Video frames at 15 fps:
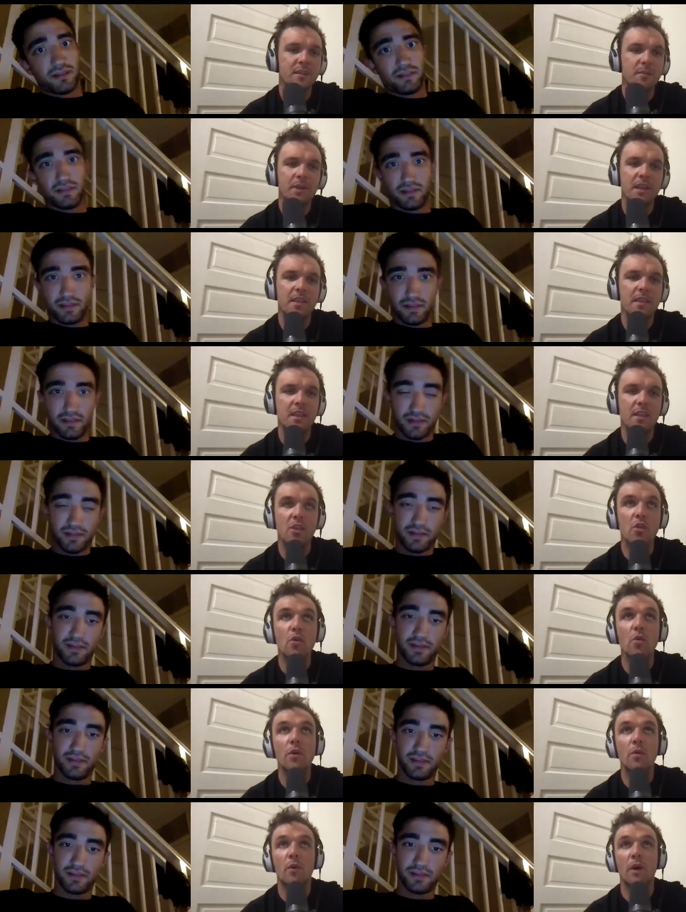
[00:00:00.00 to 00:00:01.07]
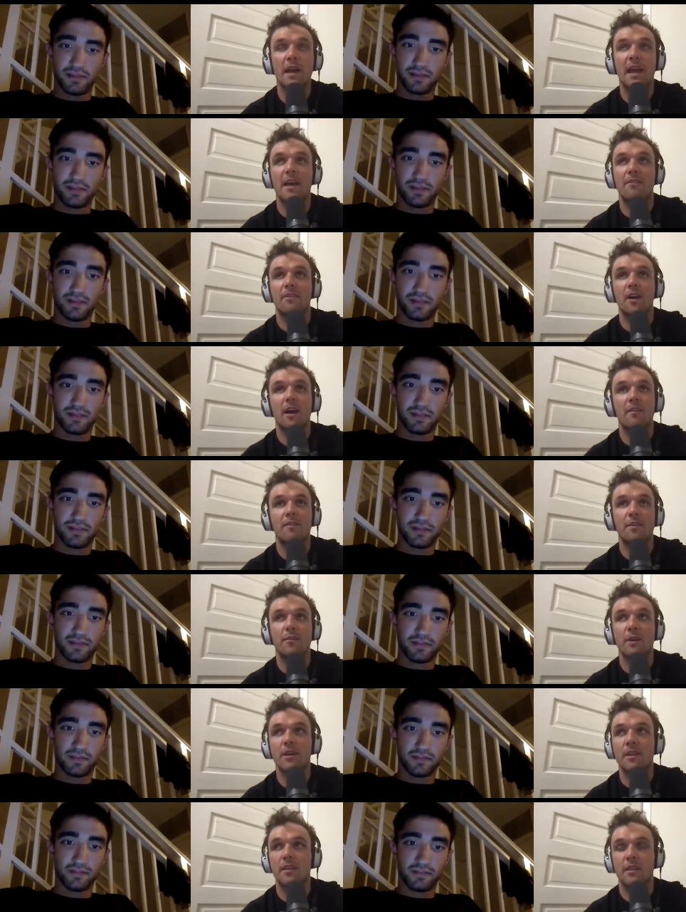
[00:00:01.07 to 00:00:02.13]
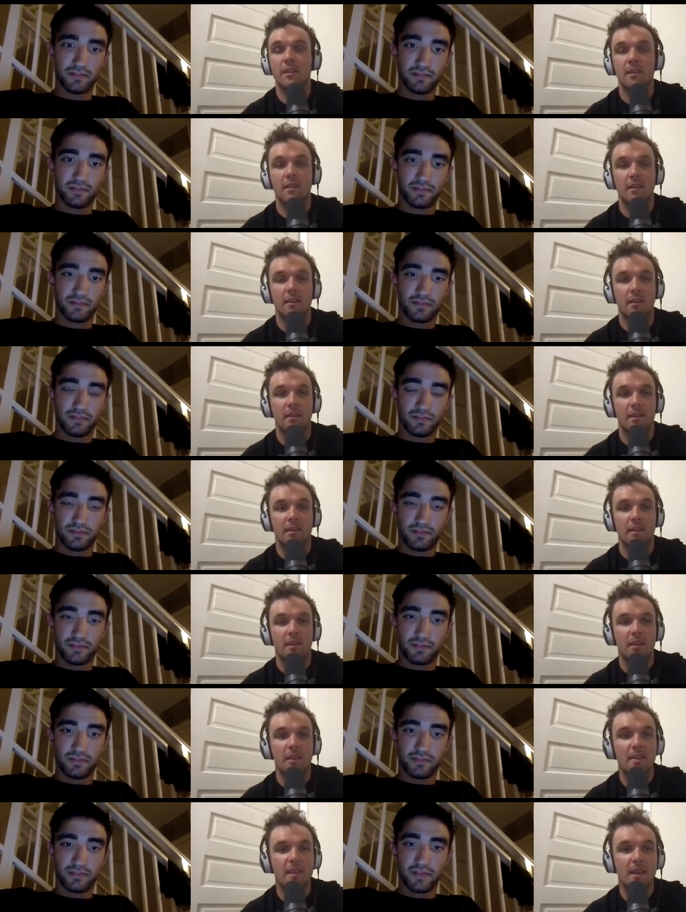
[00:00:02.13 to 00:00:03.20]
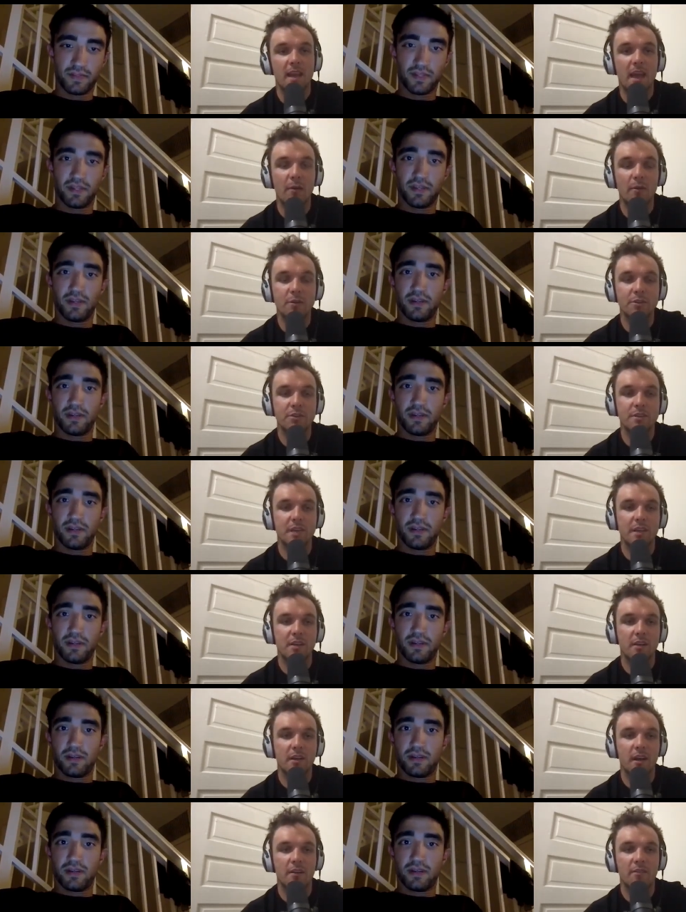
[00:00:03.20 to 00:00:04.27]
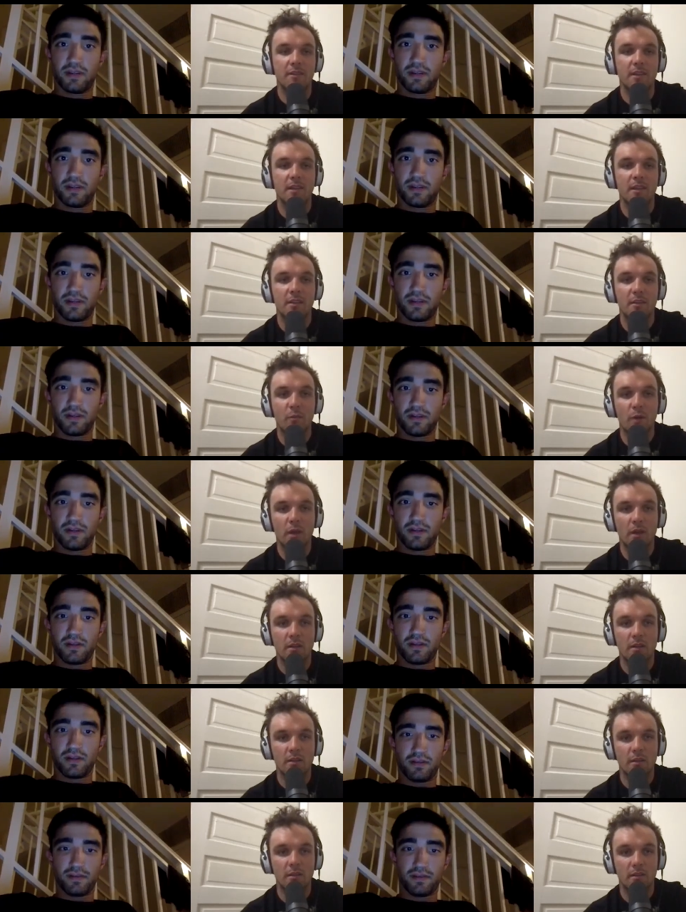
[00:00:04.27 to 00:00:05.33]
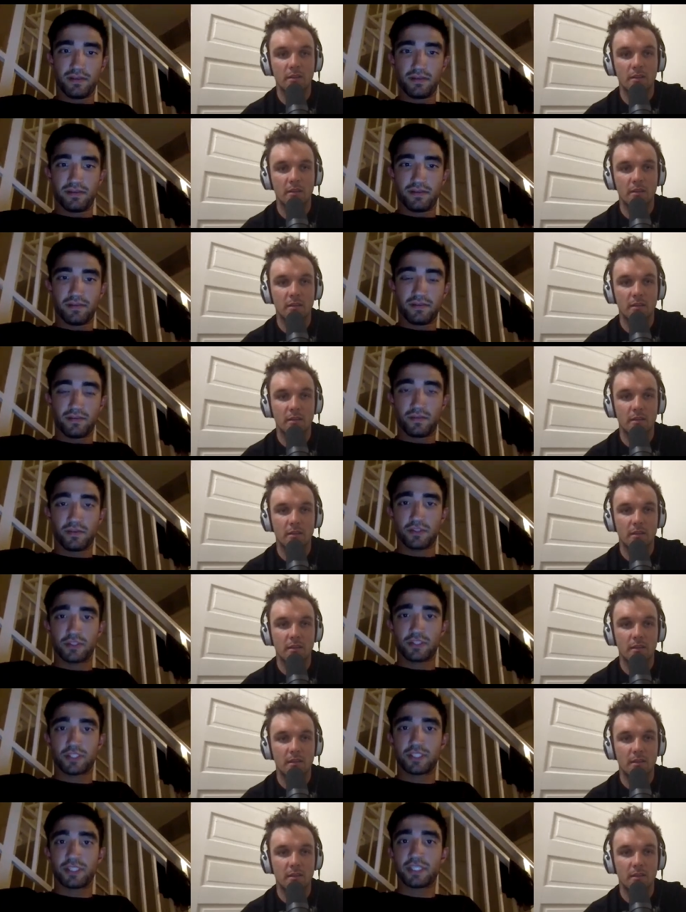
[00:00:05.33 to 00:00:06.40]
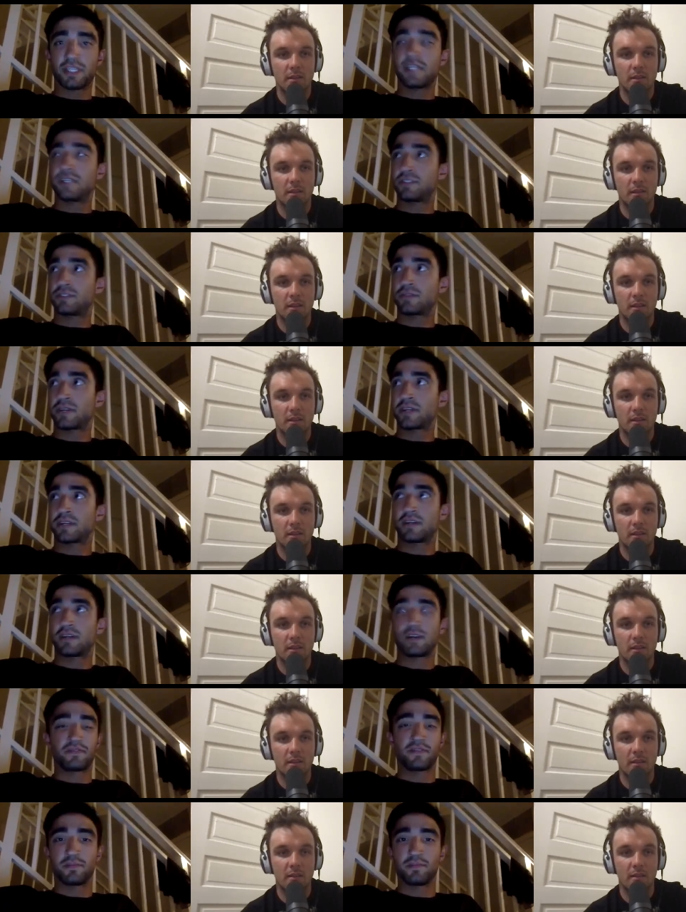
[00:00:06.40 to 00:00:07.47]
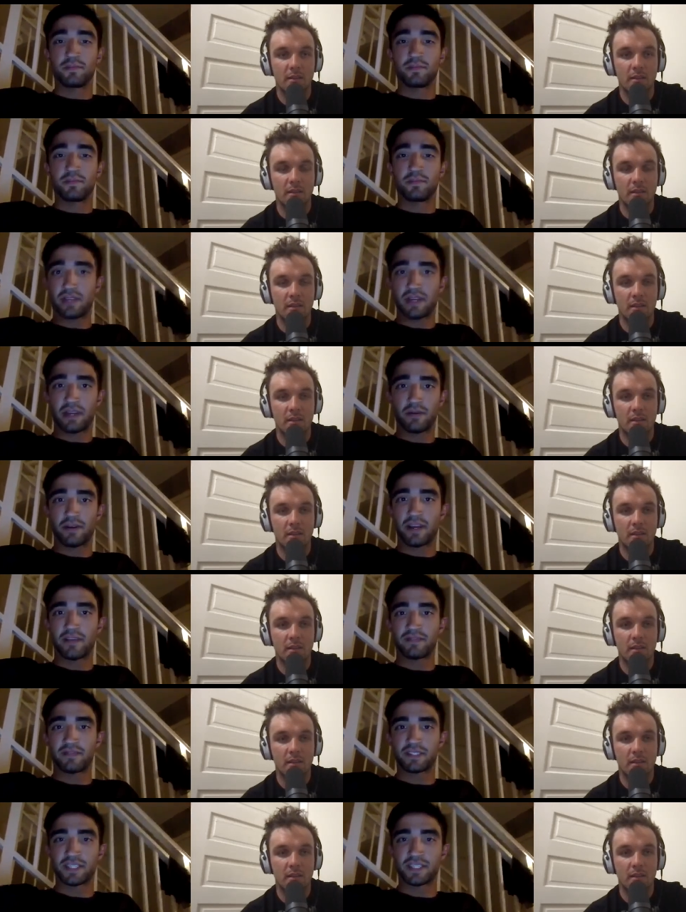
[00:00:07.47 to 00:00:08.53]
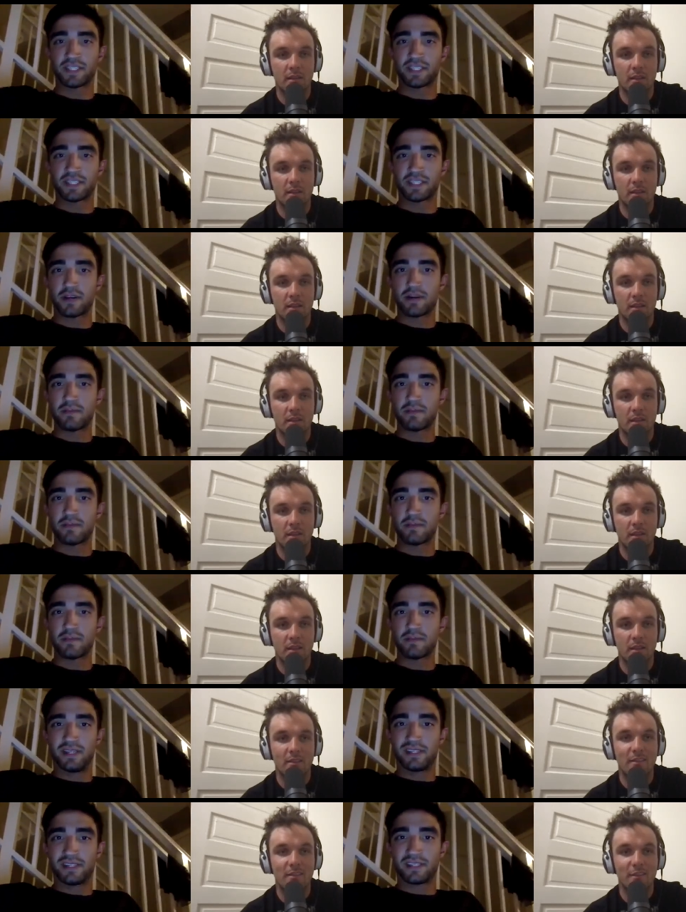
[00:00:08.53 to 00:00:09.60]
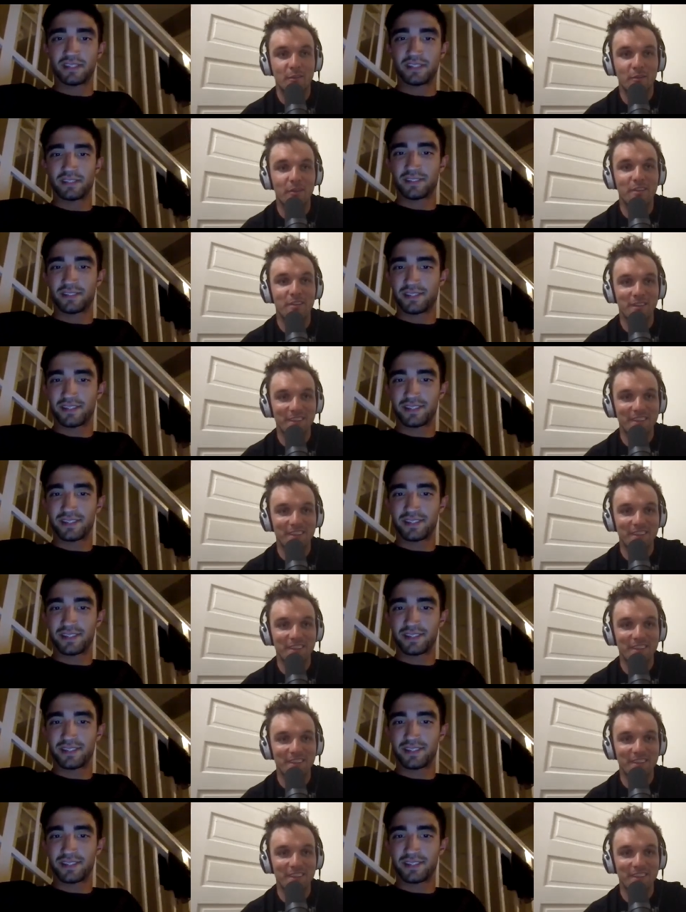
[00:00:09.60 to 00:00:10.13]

Speaker 1: somebody that you would want to have coffee with and then how would you take your coffee and then why?
Speaker 2: Well, she didn't drink coffee, but I would have to say my mom
Speaker 1: because